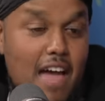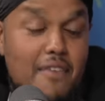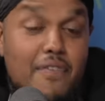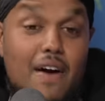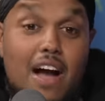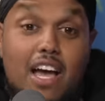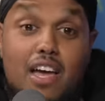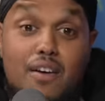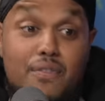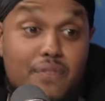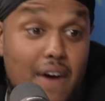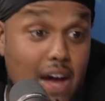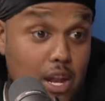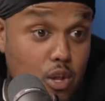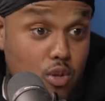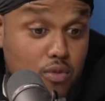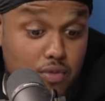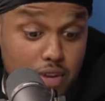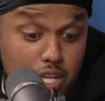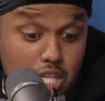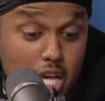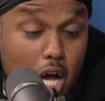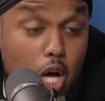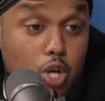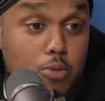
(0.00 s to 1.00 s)
If I can find
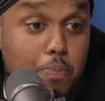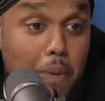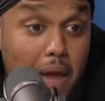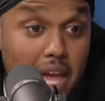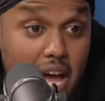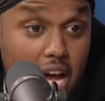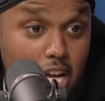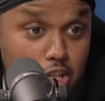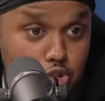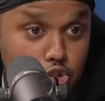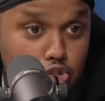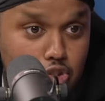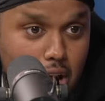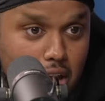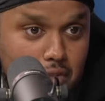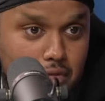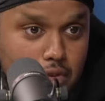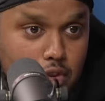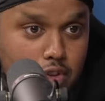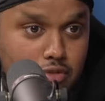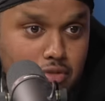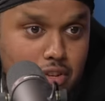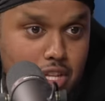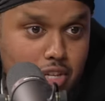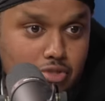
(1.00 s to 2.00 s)
those videos, I'll pay hundred grand
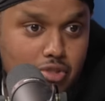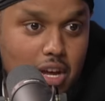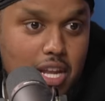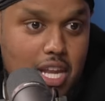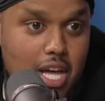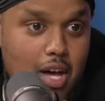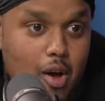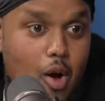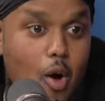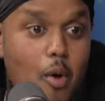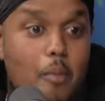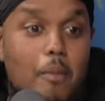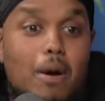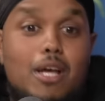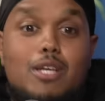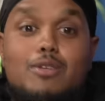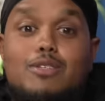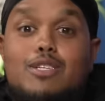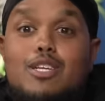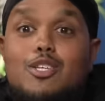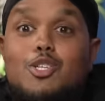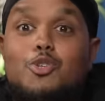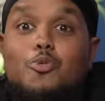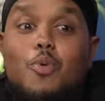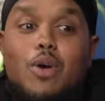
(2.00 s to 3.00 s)
for those videos right now. Oh my, I
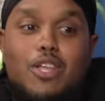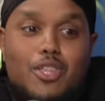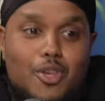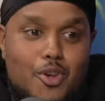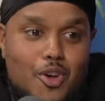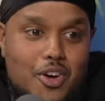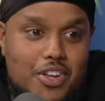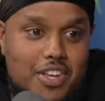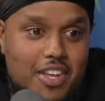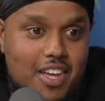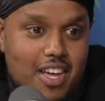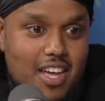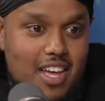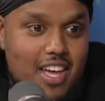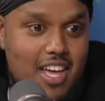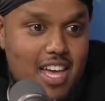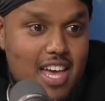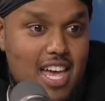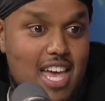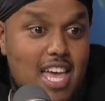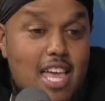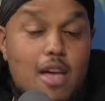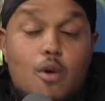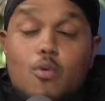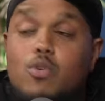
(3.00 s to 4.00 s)
Everything I swear to God, I'll
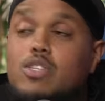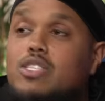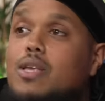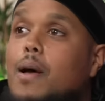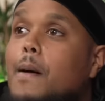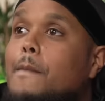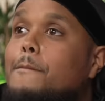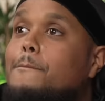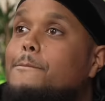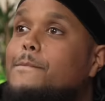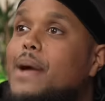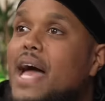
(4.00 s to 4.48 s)
give my it was their